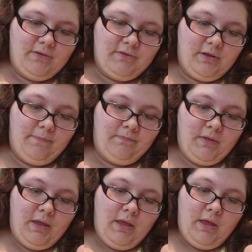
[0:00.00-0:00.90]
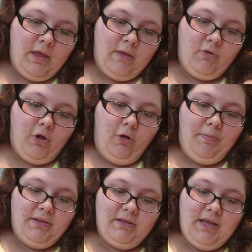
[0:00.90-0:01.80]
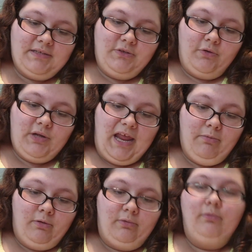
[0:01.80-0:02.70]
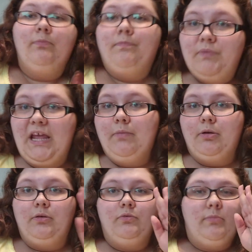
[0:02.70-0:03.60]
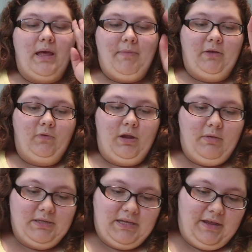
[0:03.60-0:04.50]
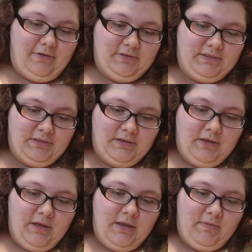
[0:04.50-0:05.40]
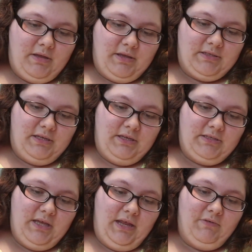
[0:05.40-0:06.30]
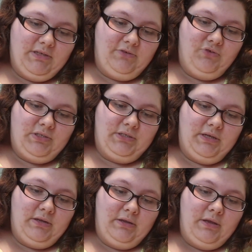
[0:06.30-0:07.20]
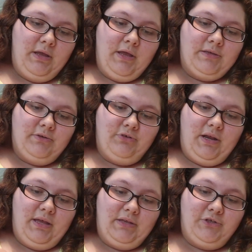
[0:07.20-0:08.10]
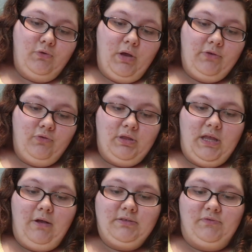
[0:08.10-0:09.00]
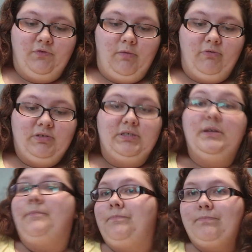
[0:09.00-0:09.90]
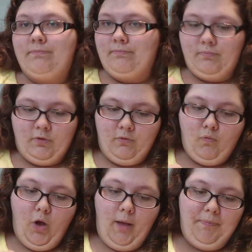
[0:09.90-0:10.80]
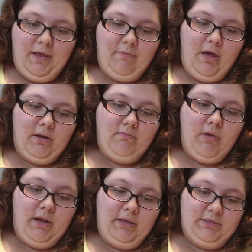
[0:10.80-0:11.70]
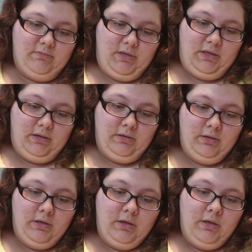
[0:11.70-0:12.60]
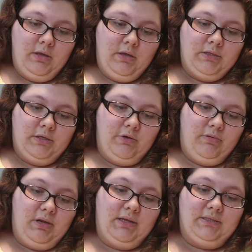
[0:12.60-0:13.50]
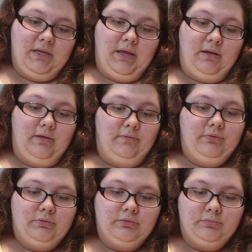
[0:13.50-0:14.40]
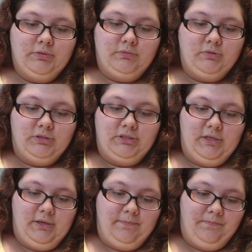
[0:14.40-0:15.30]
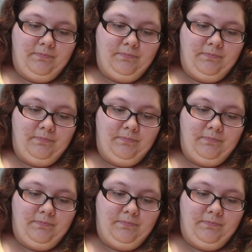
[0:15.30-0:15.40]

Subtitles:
So we're hoping the next door neighbor will buy my grandma's house because he said he was interested. So we're trying to get $200,000 from him, which is a whopping amount of money to me. So it'd be nice to have. But we'll see.